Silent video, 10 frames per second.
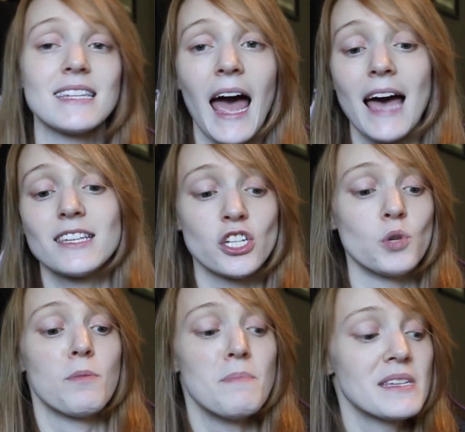that it has to
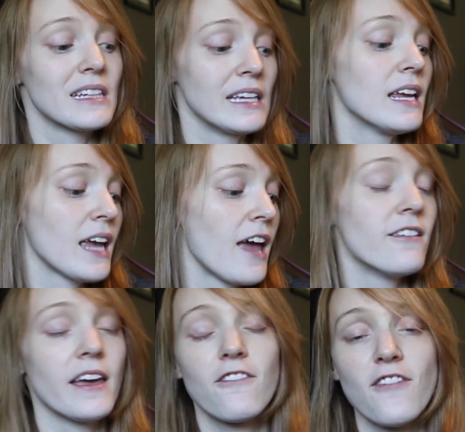do with misleading and
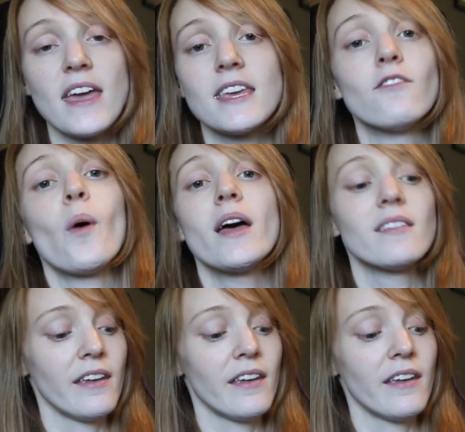like fake giveaways.